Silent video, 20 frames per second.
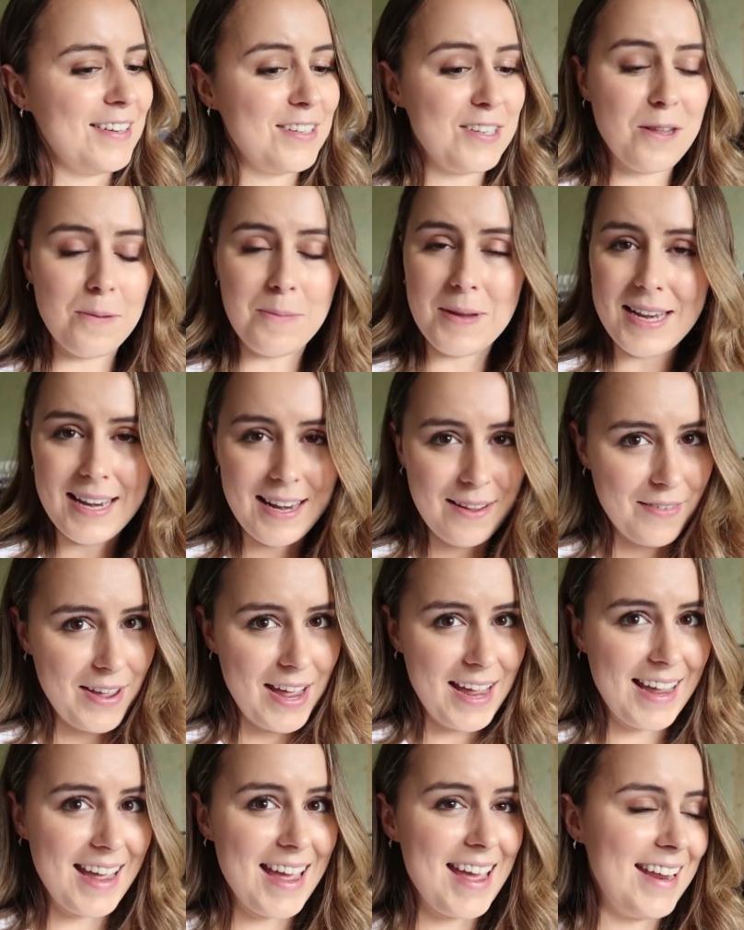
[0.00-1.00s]
to be
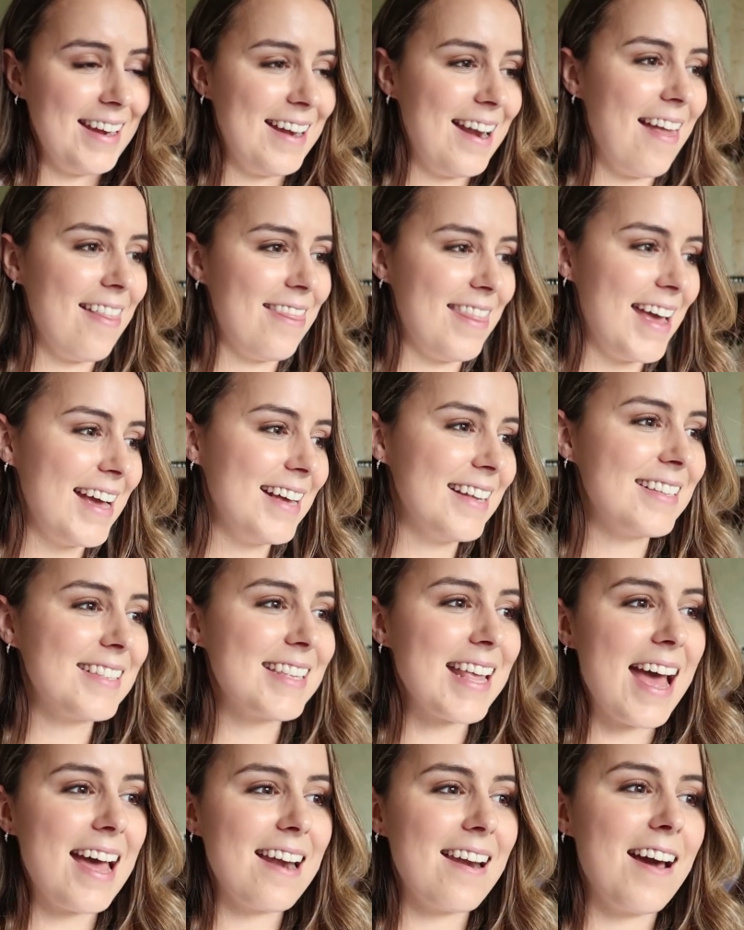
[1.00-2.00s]
living in
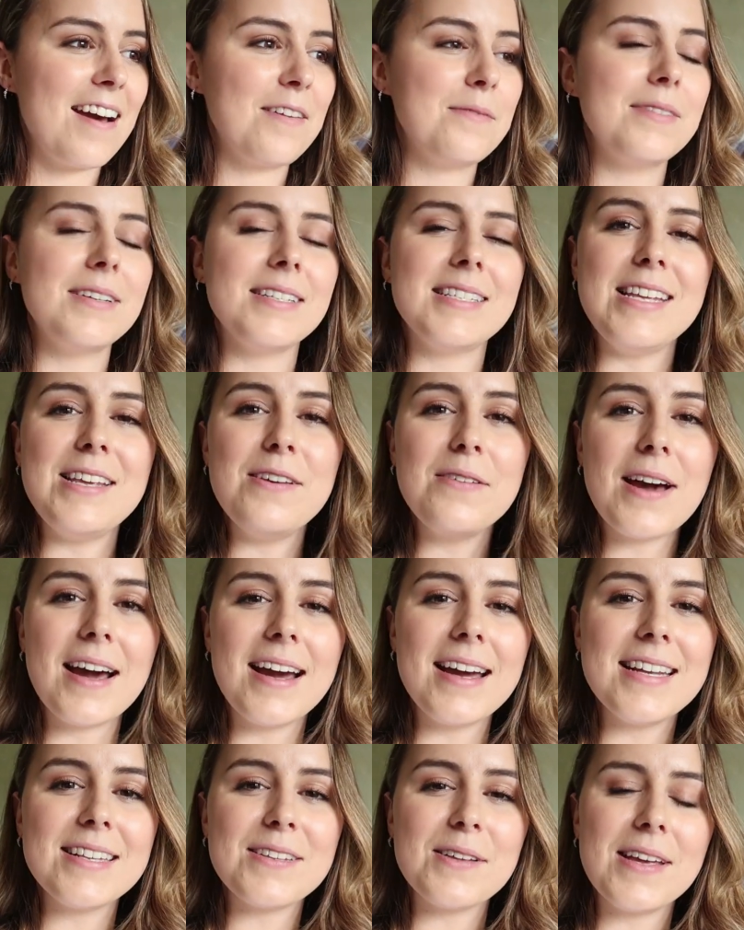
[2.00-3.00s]
this, and I will see you
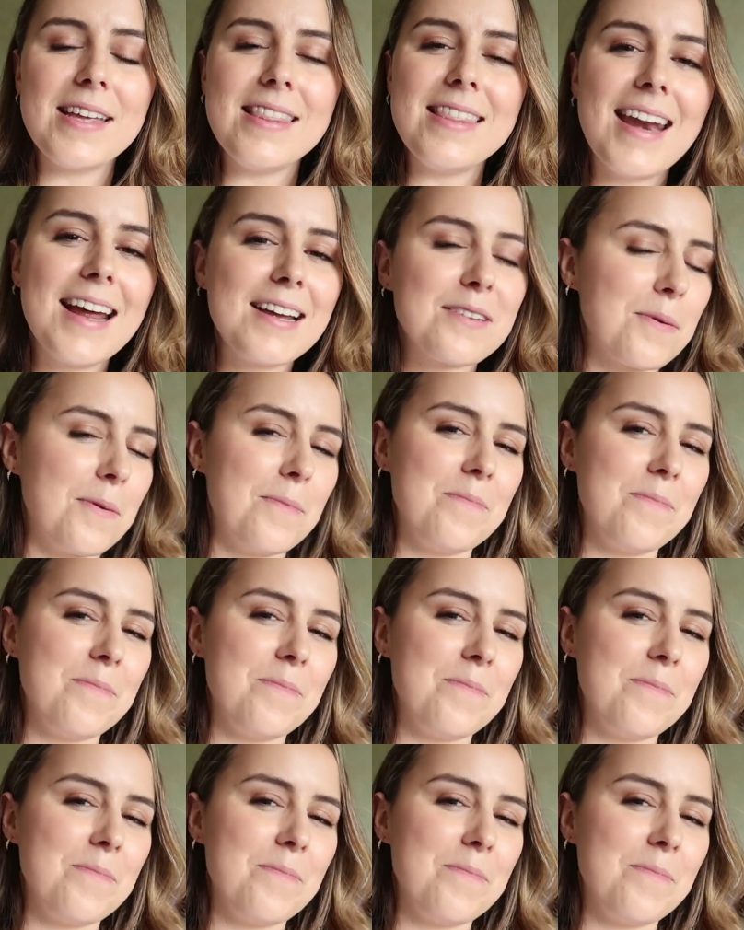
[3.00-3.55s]
guys in the next